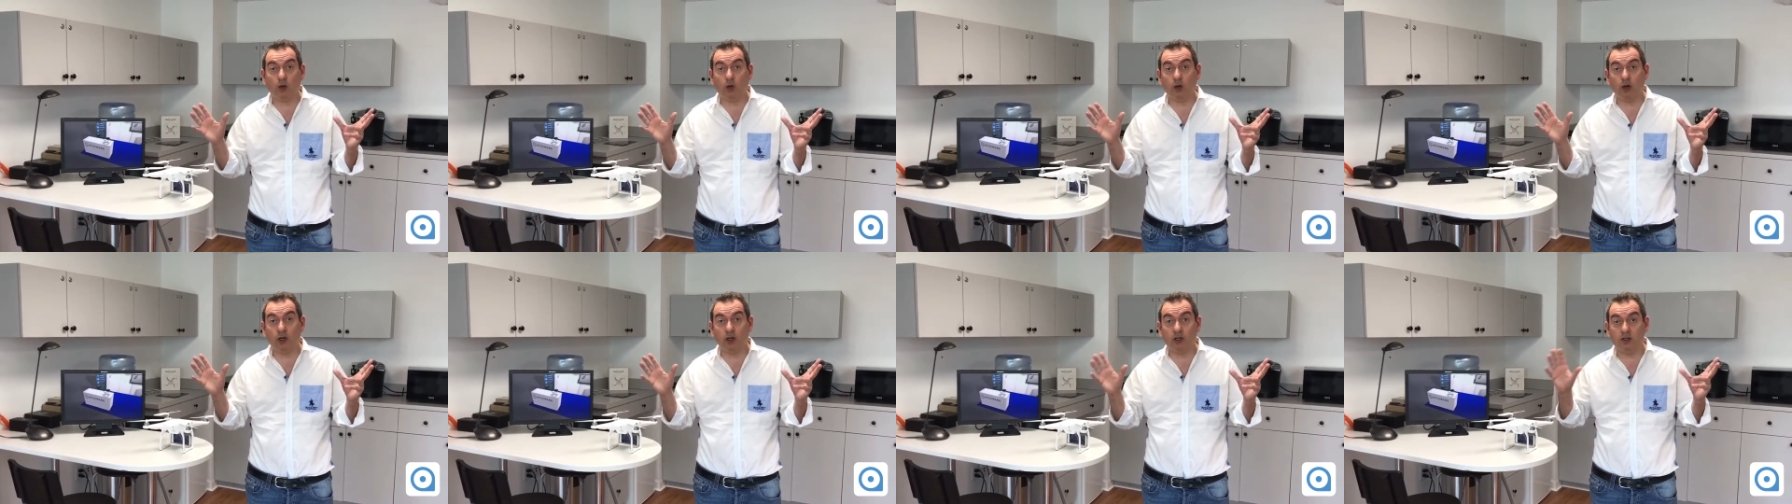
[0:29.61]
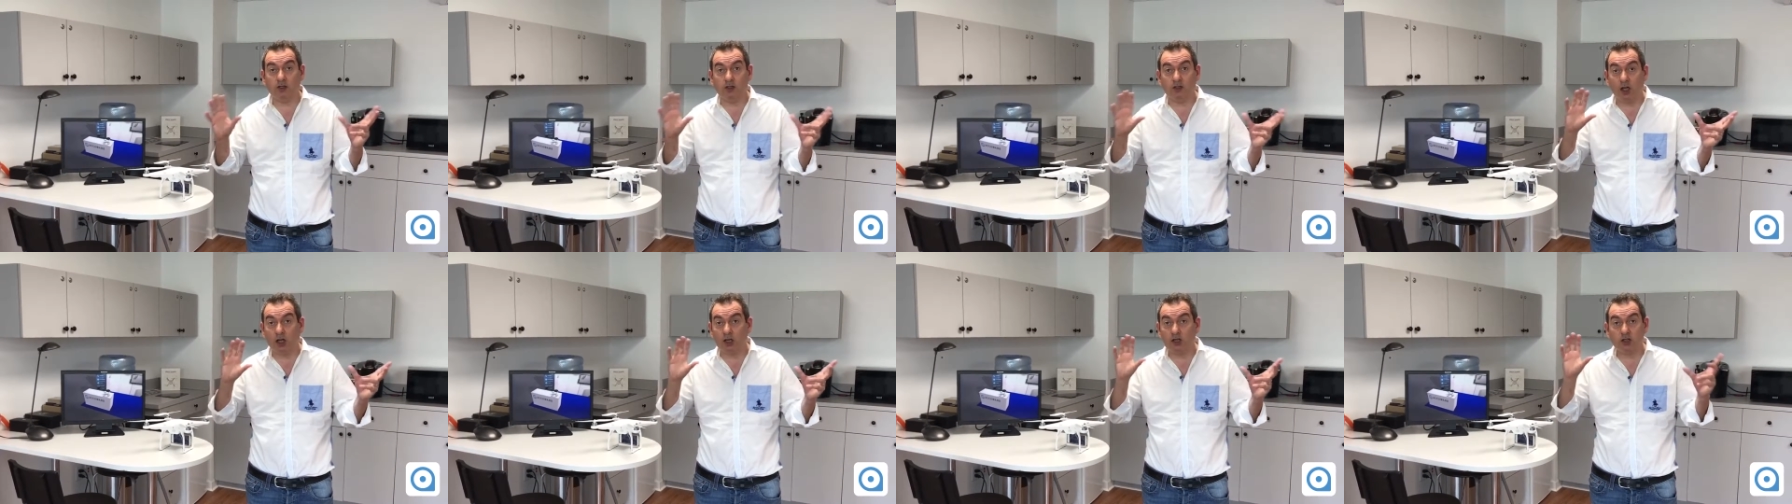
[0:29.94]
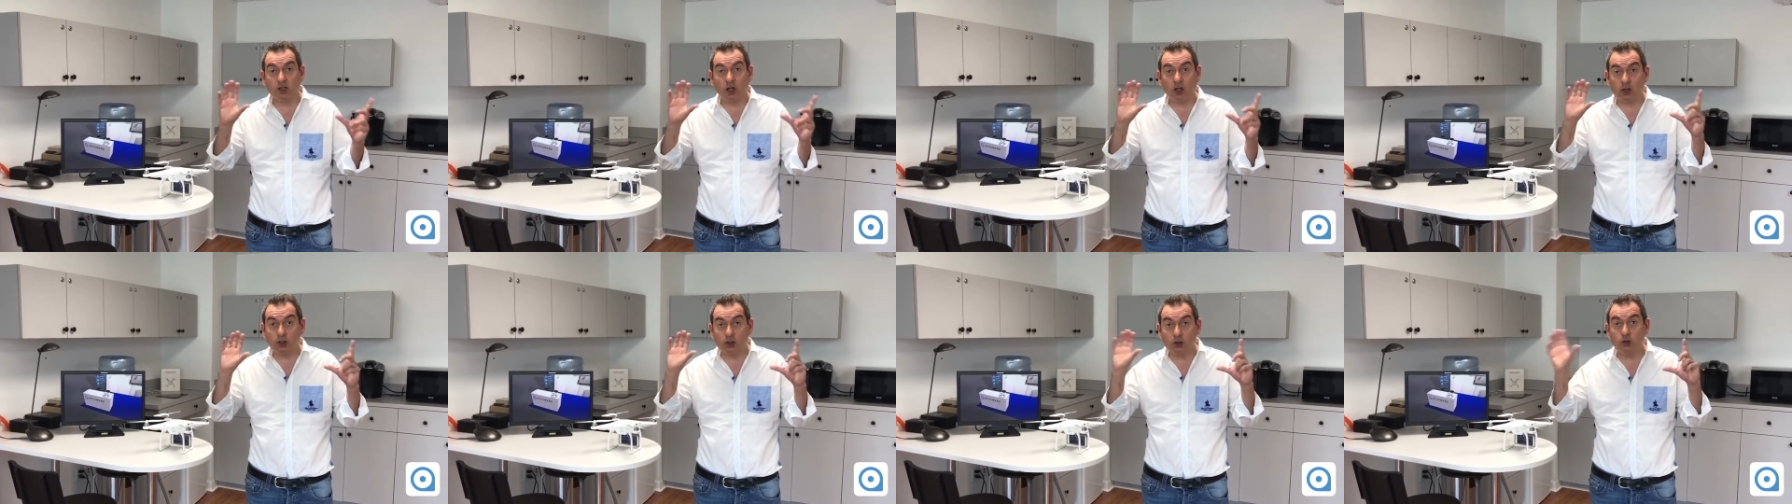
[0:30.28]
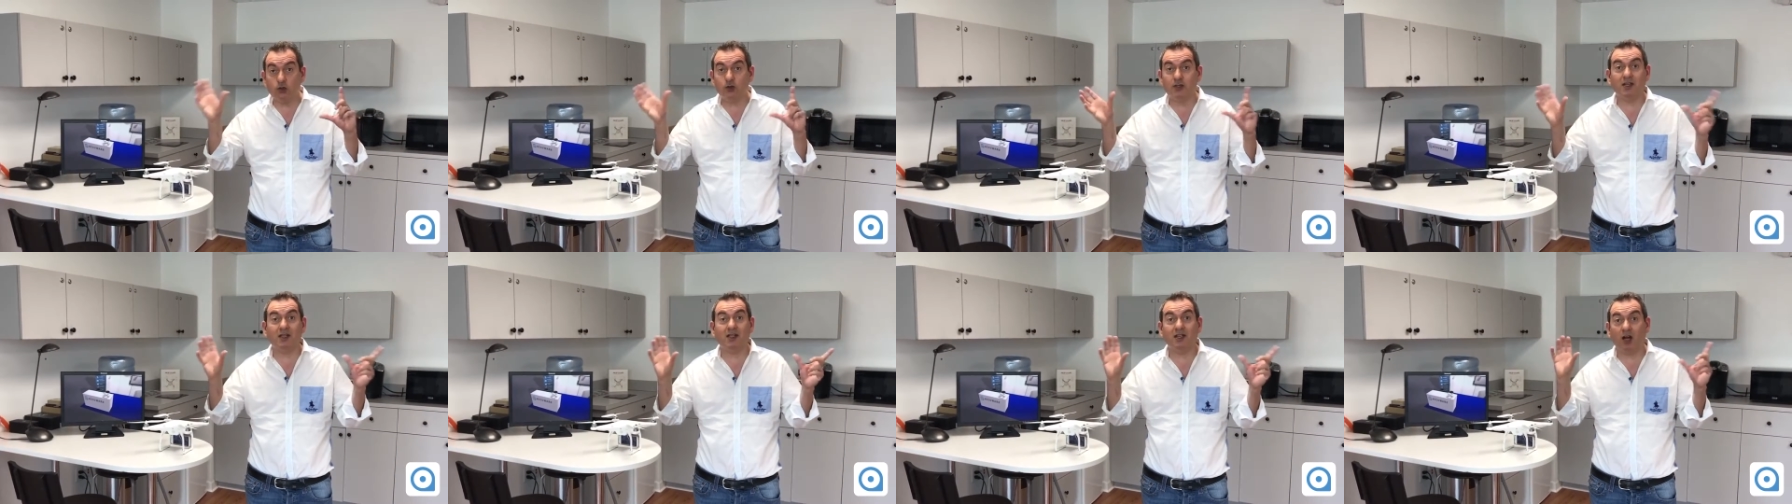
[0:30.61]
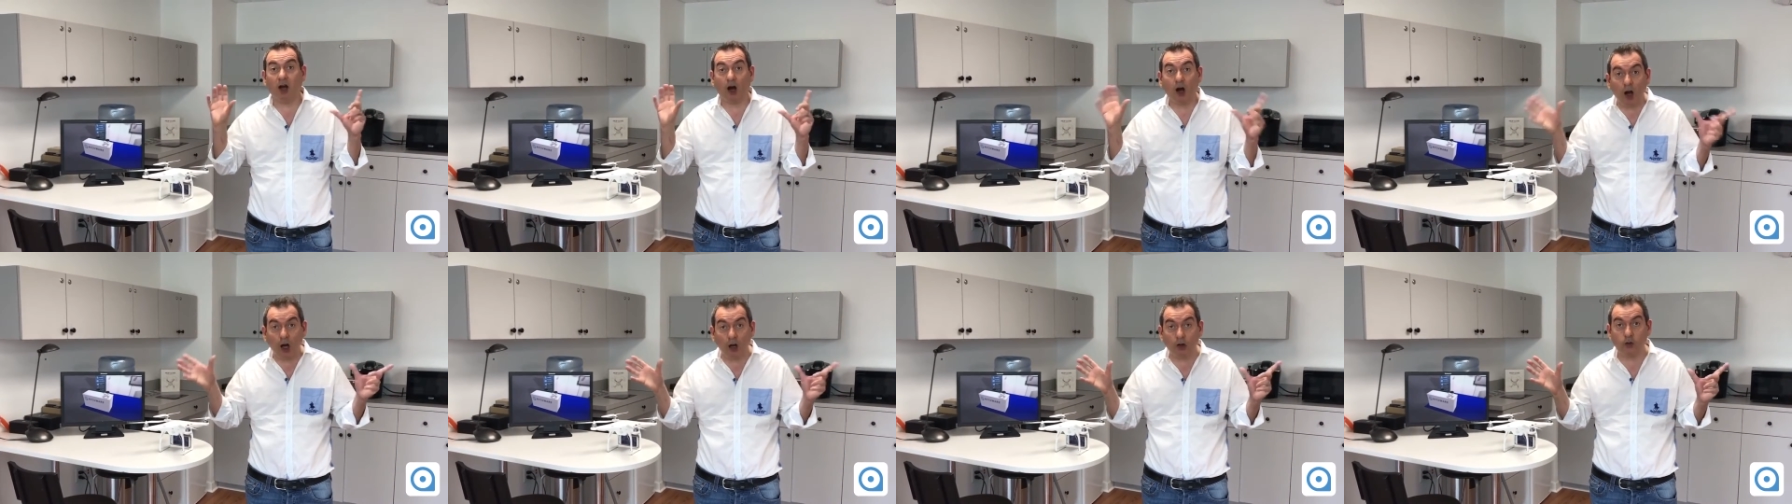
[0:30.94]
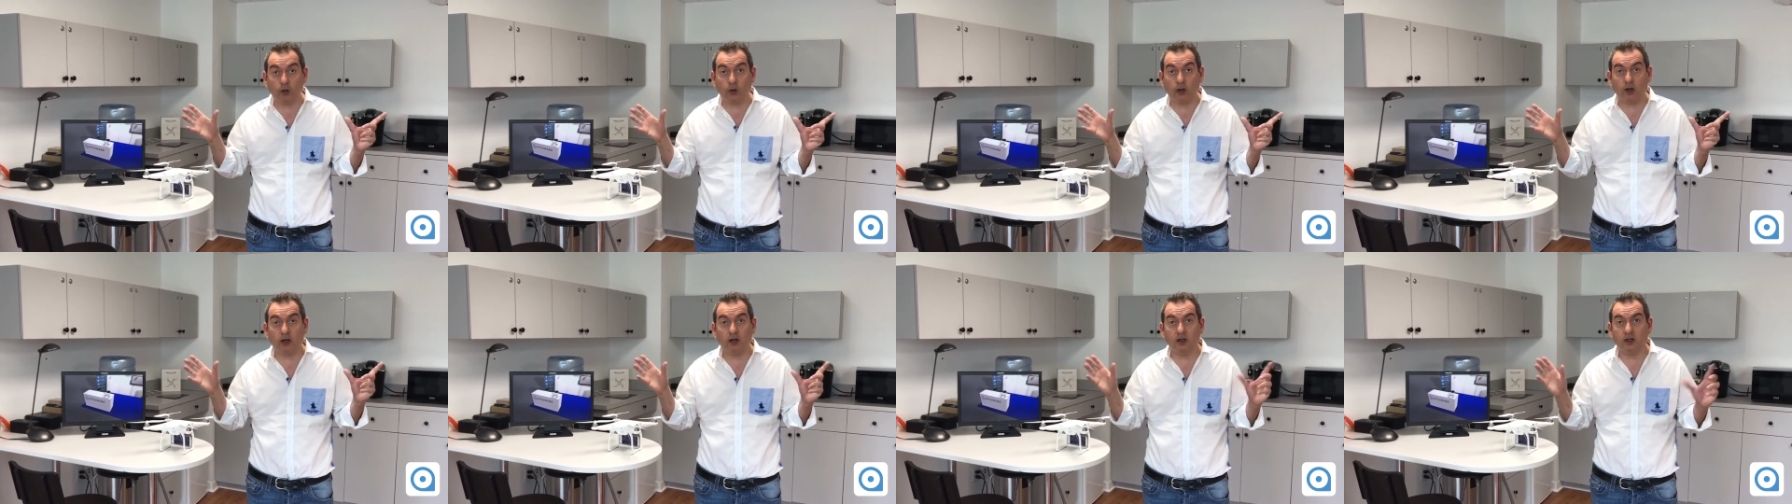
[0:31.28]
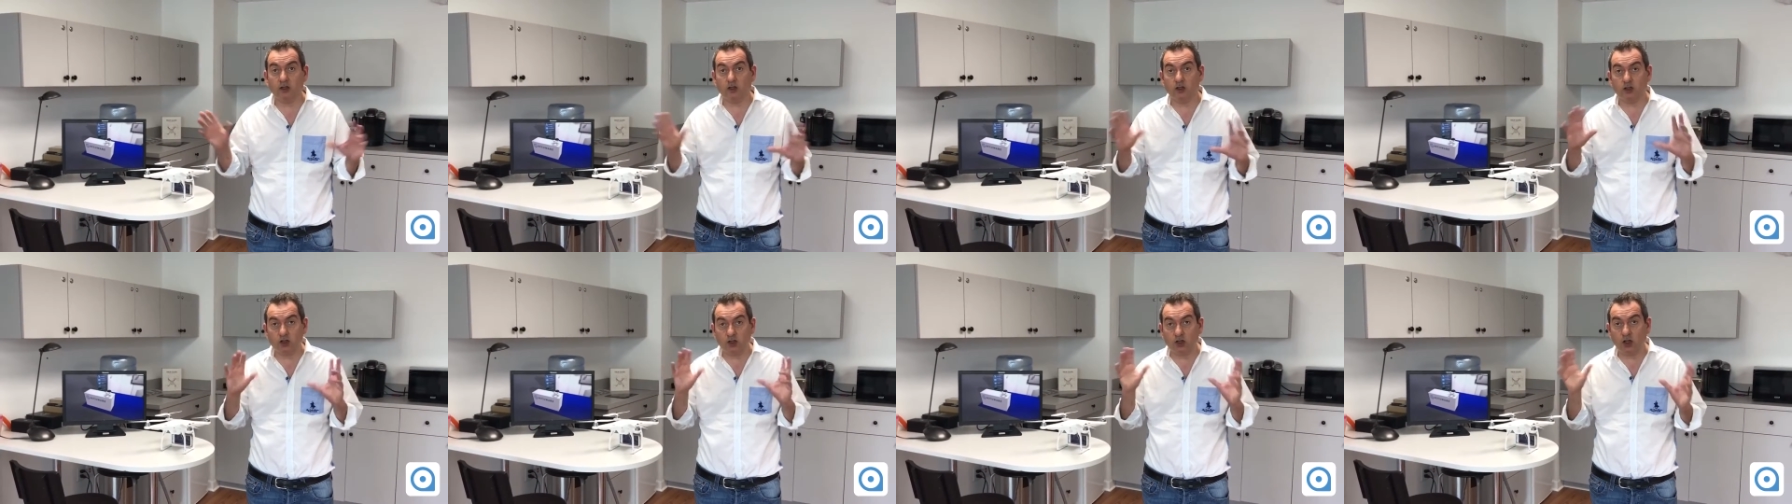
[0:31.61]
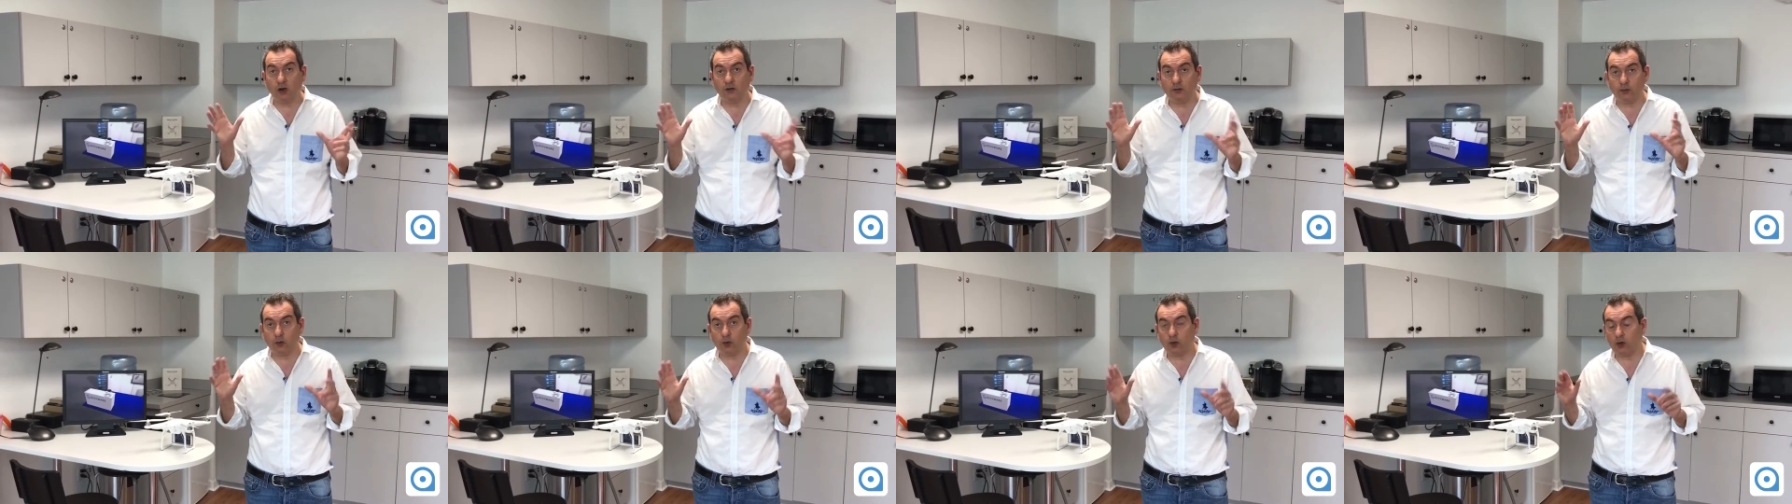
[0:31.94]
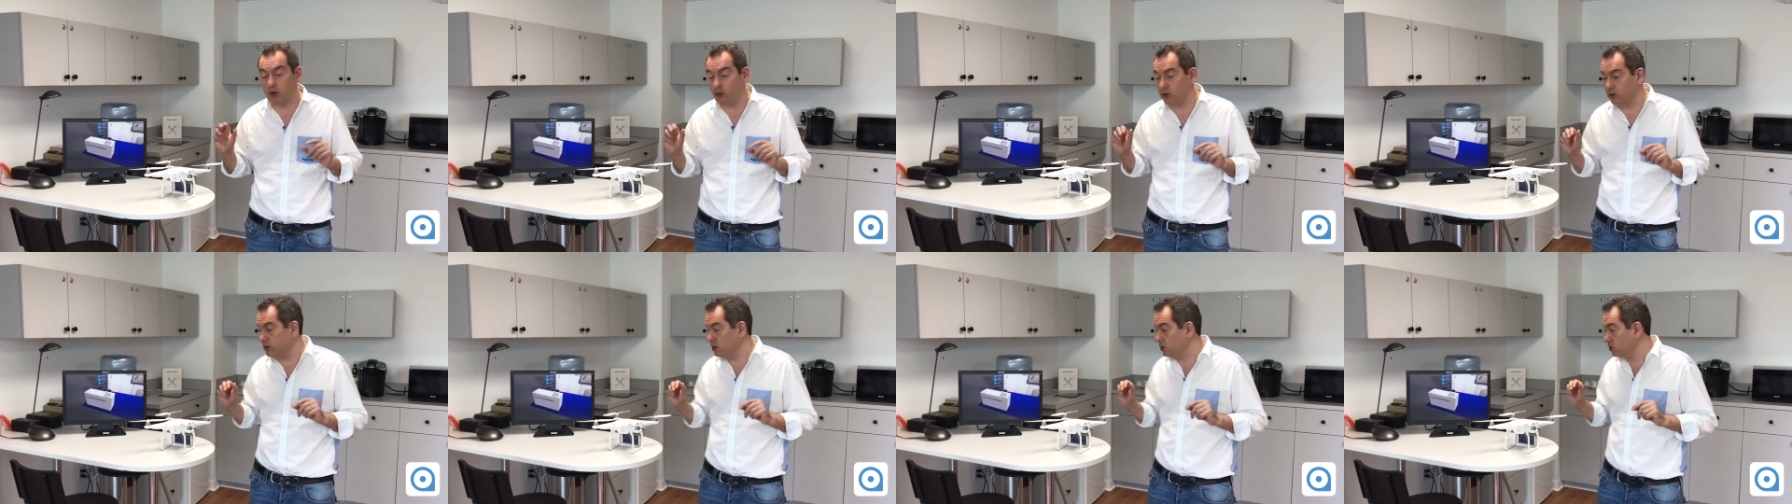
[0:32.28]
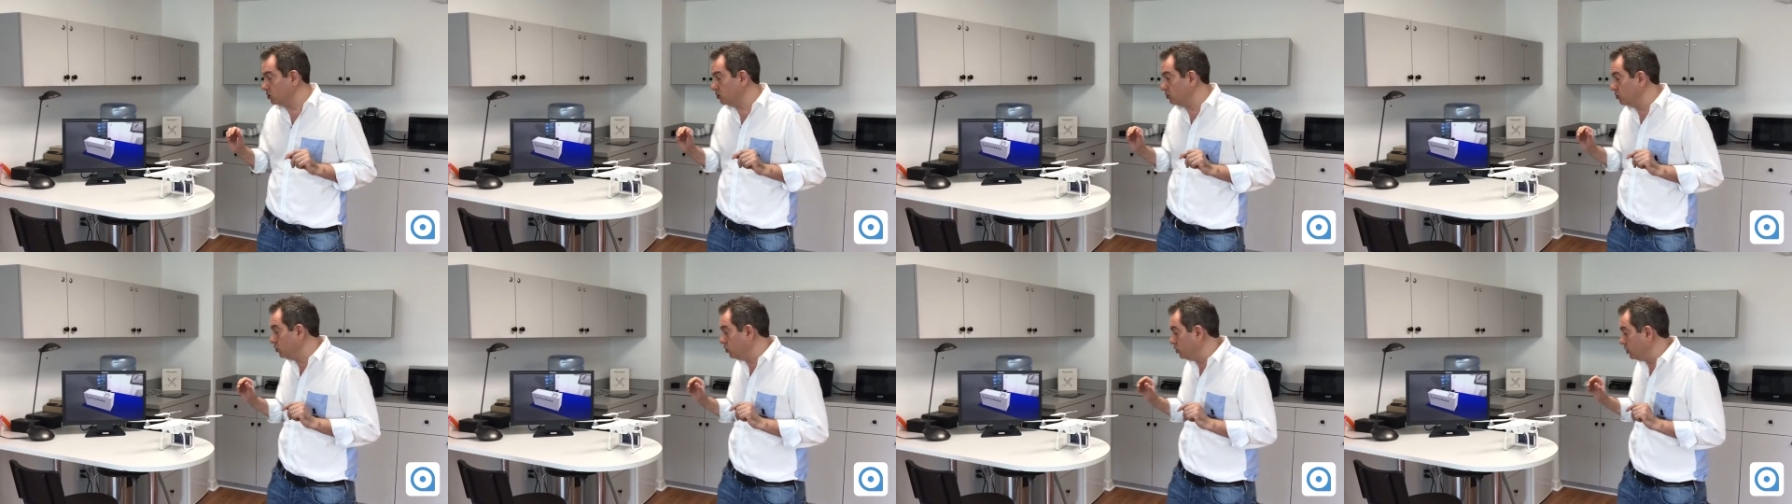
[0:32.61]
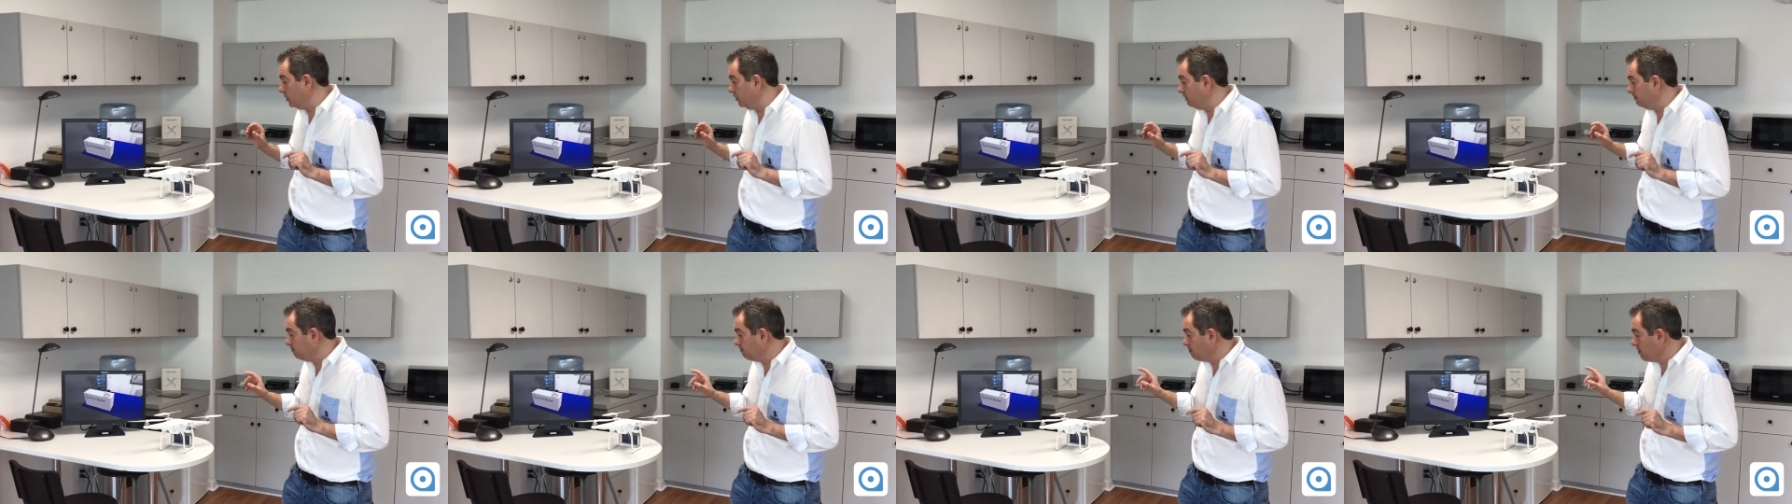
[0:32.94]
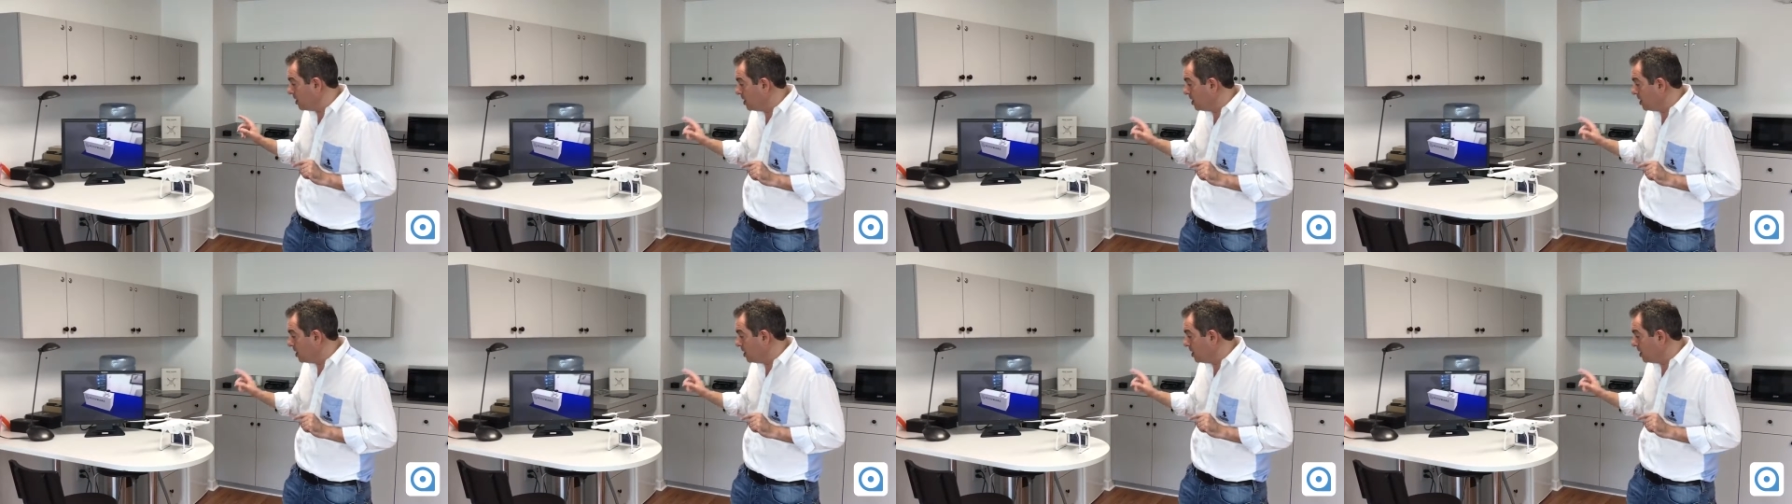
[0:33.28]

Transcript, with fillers: it does not use any hardware. It's a software only solution.